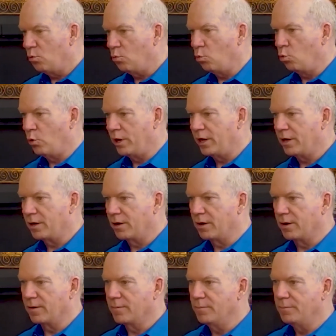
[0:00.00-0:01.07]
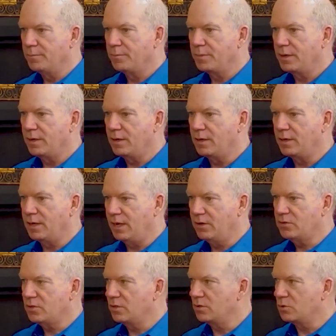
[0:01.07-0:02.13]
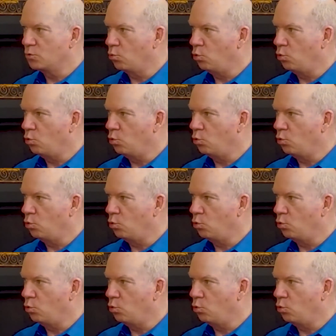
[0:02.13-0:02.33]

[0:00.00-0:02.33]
Where, in essence,